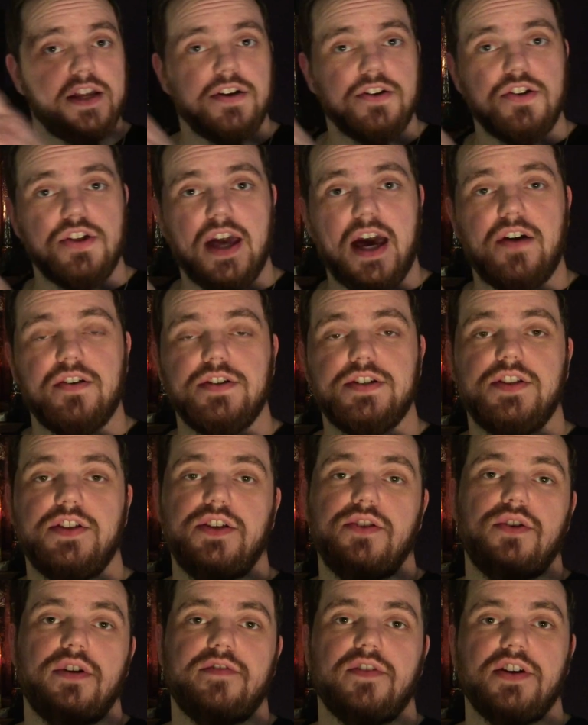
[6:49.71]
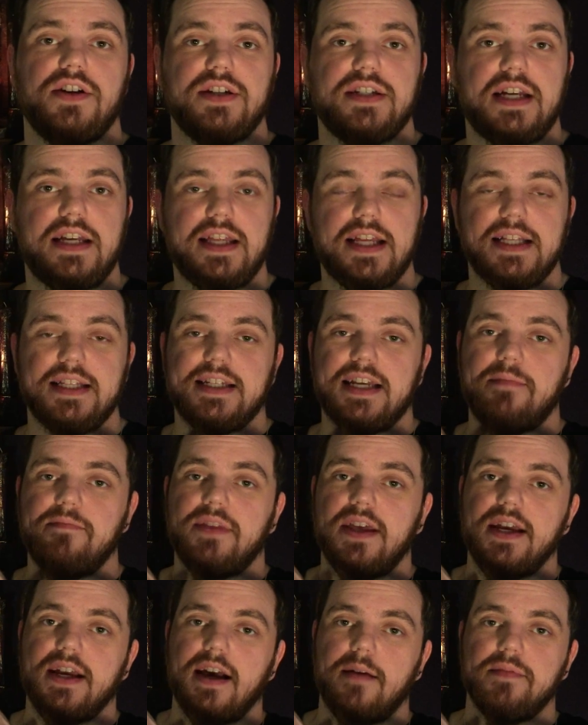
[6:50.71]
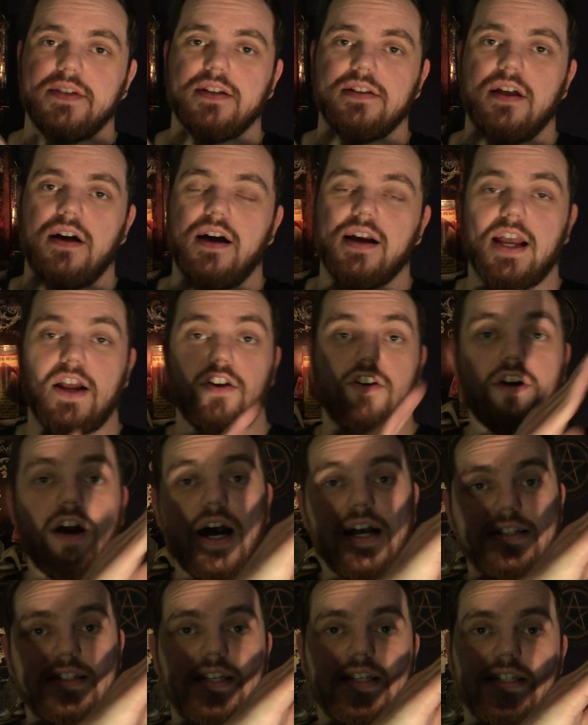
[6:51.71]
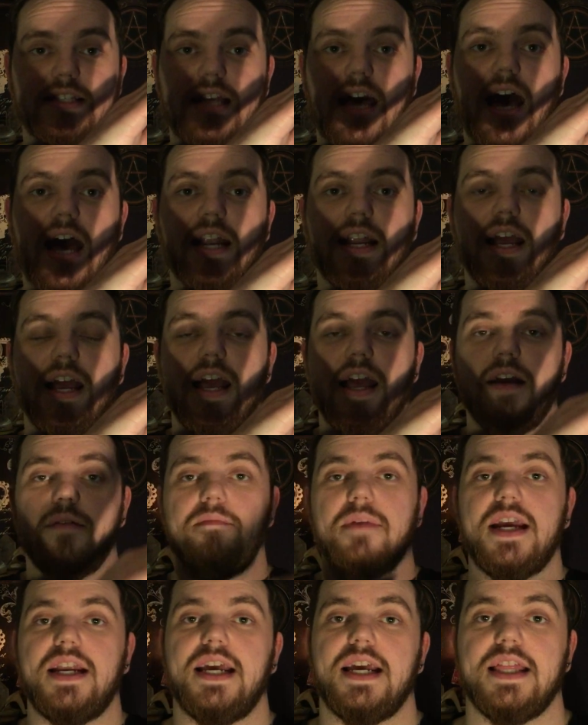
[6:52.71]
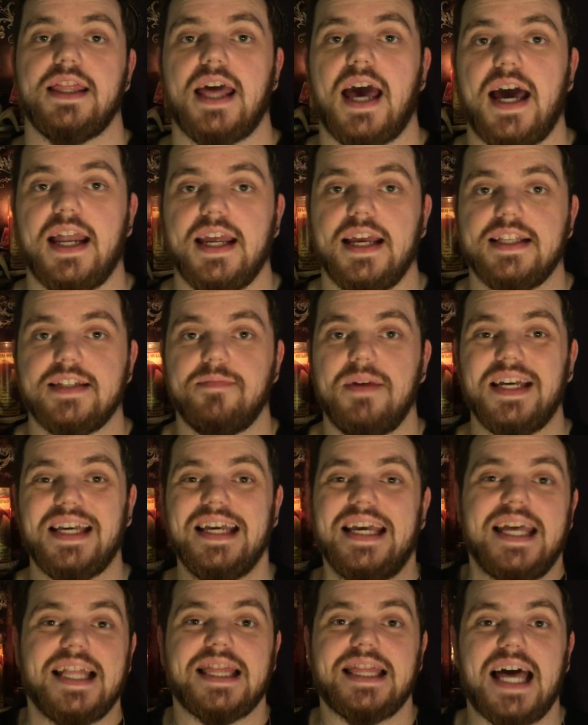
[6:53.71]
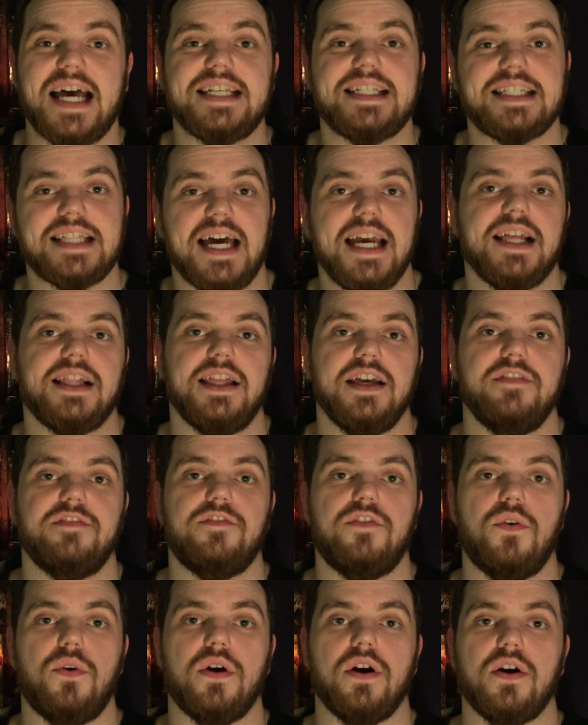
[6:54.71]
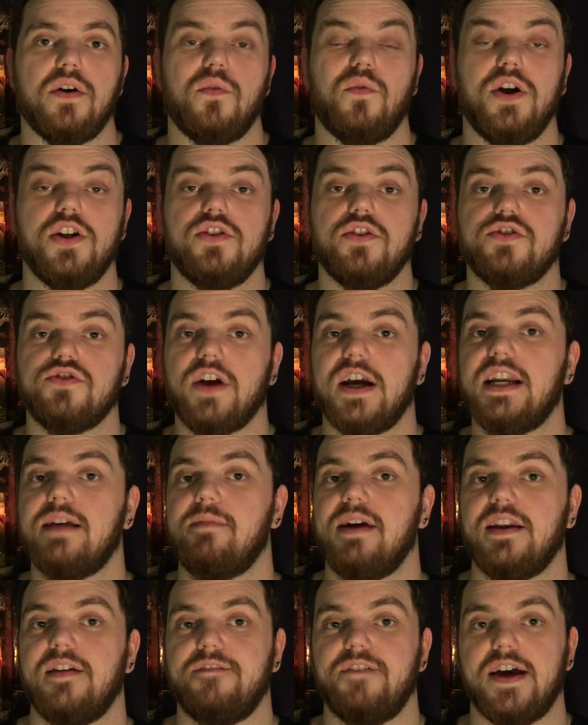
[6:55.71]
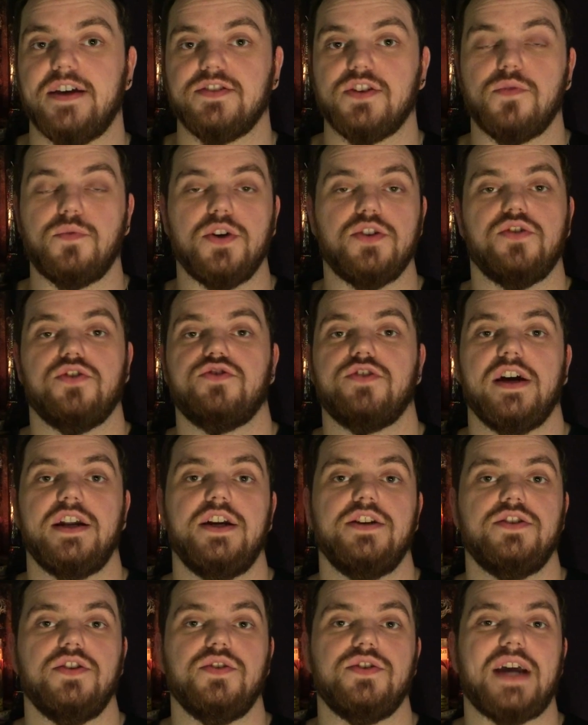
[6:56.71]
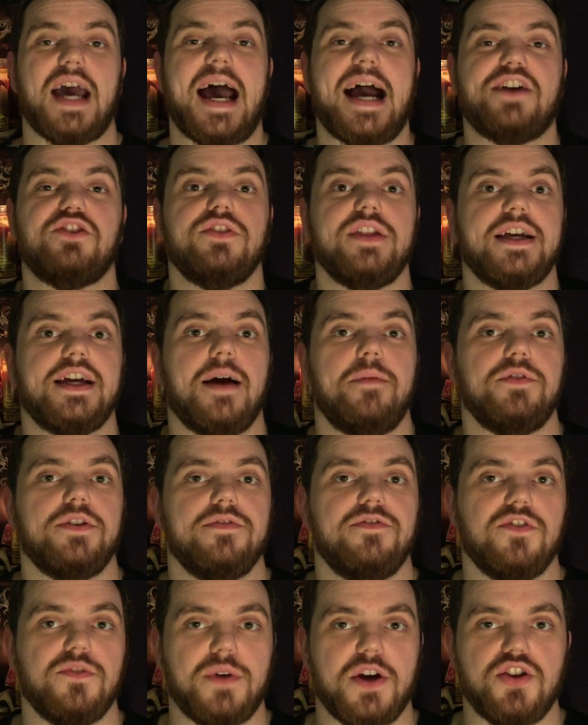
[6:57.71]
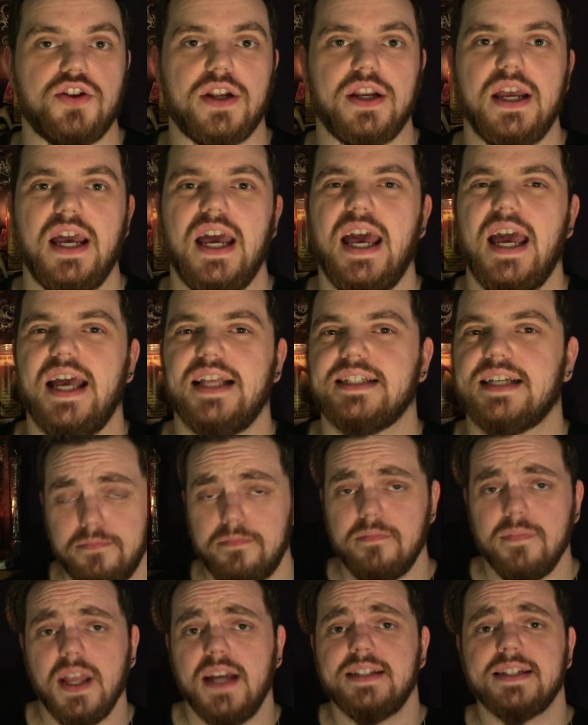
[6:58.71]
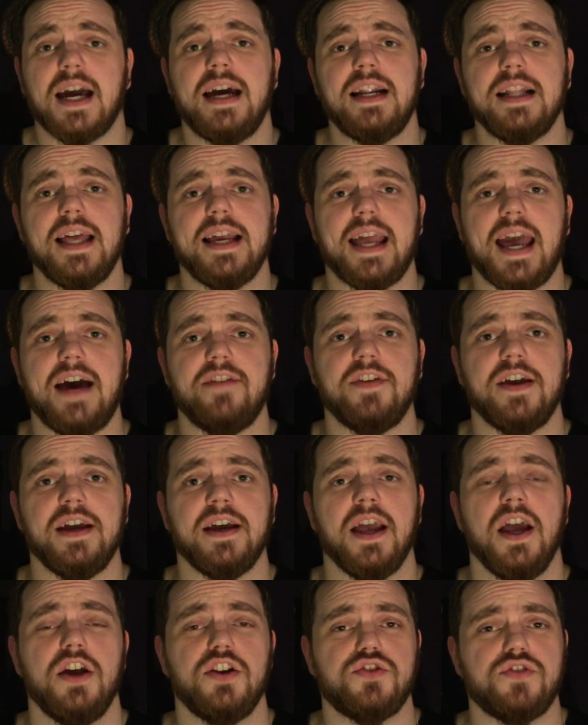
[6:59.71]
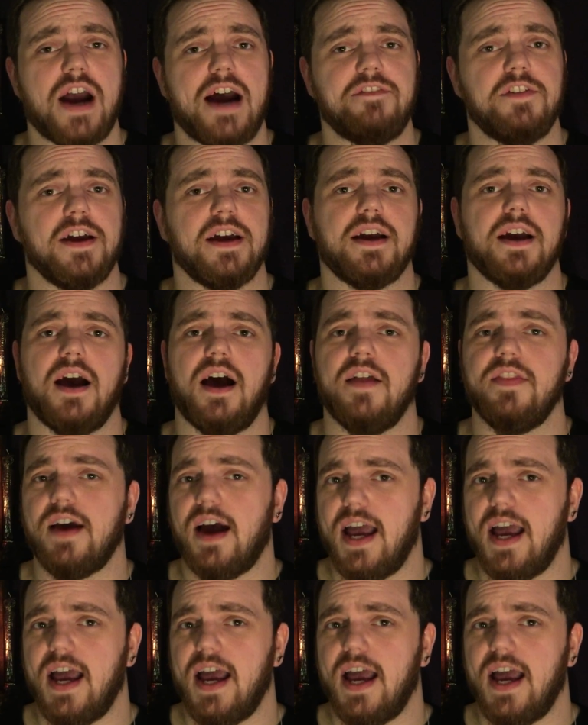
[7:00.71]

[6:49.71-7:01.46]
energy out into the universe and then something comes along and crosses that, meaning that it's making it less likely for what you're trying to manifest or what you're trying to do to actually come to fruition. It's kind of like having traffic on the